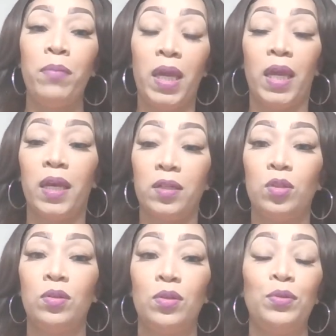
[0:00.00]
me,
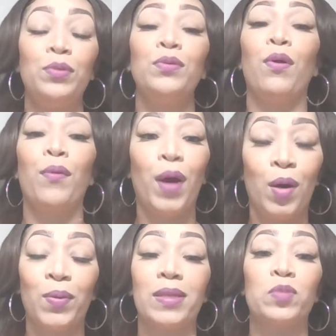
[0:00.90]
you're going to
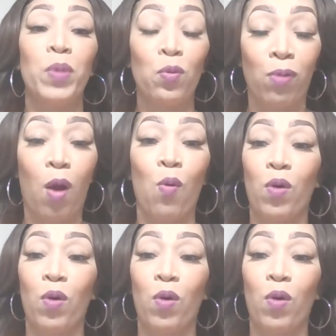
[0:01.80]
always be wrong.